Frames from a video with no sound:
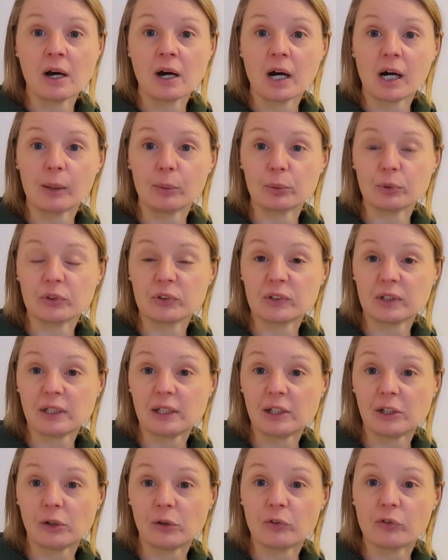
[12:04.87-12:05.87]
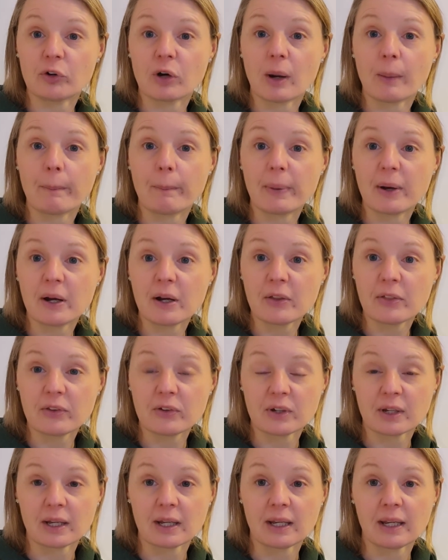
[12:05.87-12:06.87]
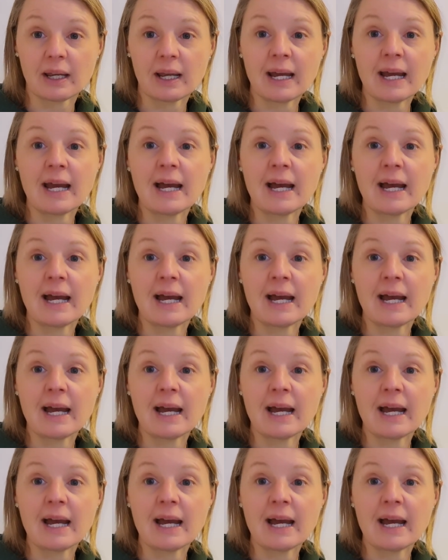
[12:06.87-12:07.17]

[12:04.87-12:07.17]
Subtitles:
I will see you for our birthday